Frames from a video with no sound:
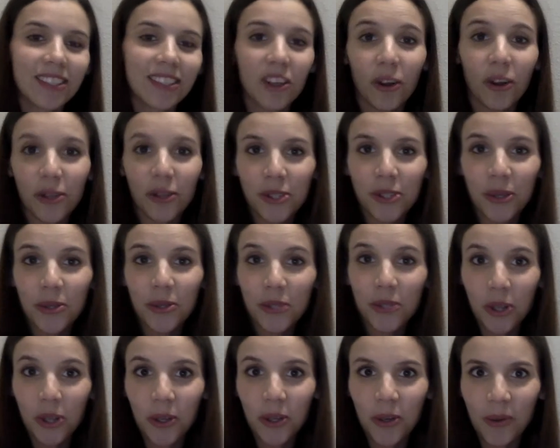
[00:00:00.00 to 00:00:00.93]
also
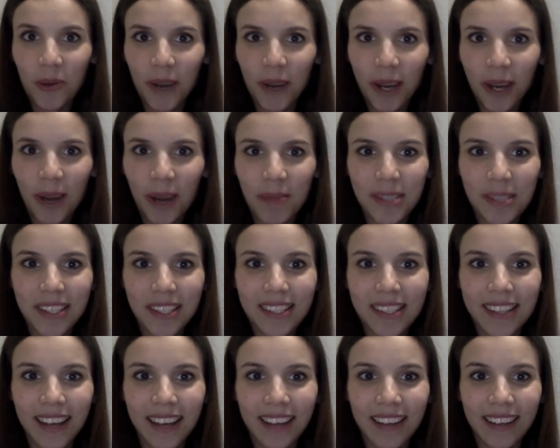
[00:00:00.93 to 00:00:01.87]
show you what comes
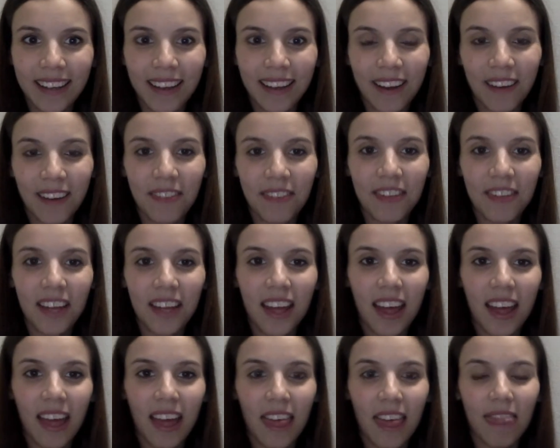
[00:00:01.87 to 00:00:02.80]
inside of
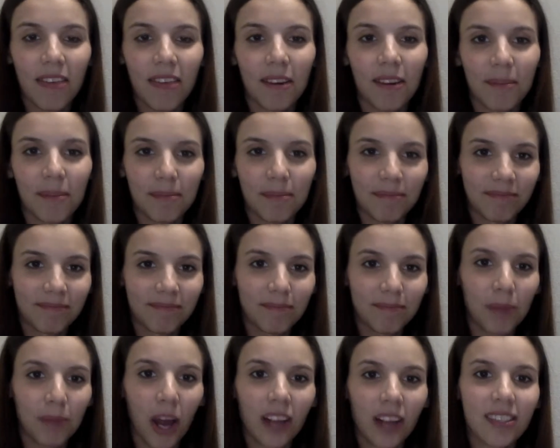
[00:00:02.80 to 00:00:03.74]
the
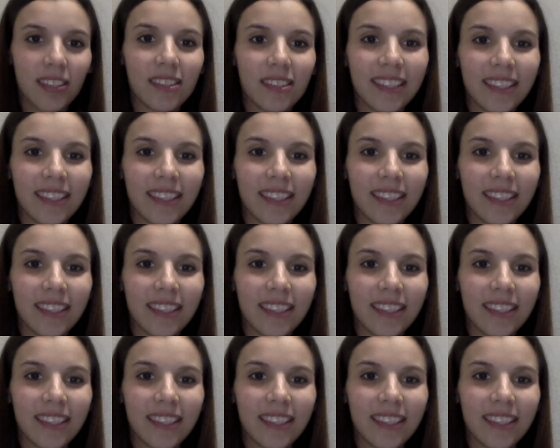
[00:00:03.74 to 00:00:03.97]
box.